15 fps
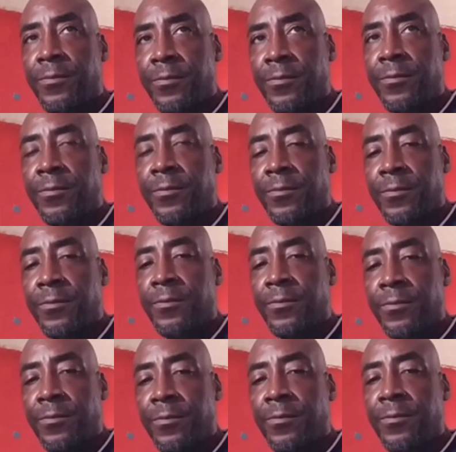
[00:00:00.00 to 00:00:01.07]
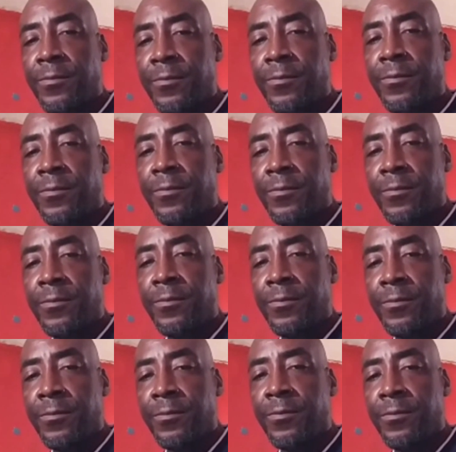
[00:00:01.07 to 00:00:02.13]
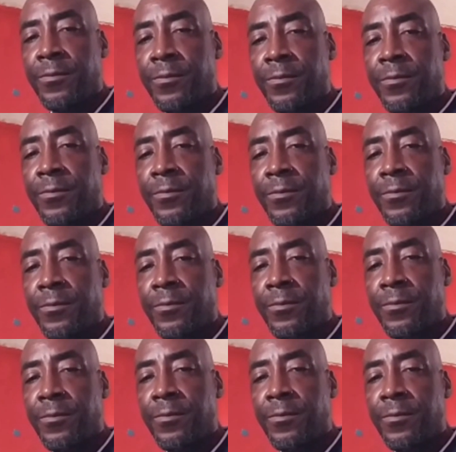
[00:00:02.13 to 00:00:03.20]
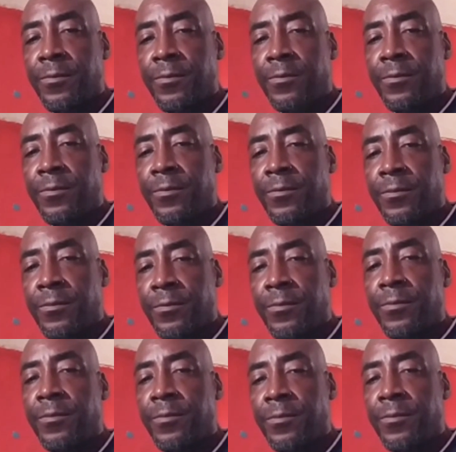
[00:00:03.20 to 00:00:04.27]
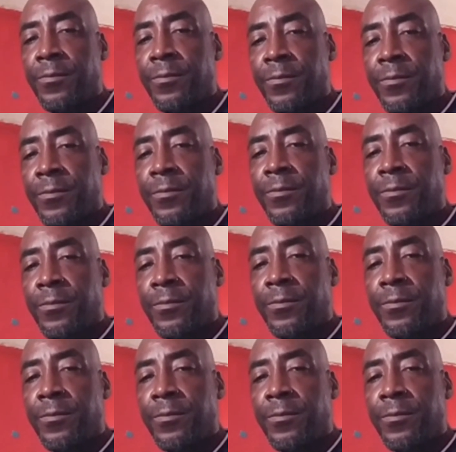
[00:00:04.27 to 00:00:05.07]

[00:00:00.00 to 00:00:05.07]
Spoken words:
[no speech]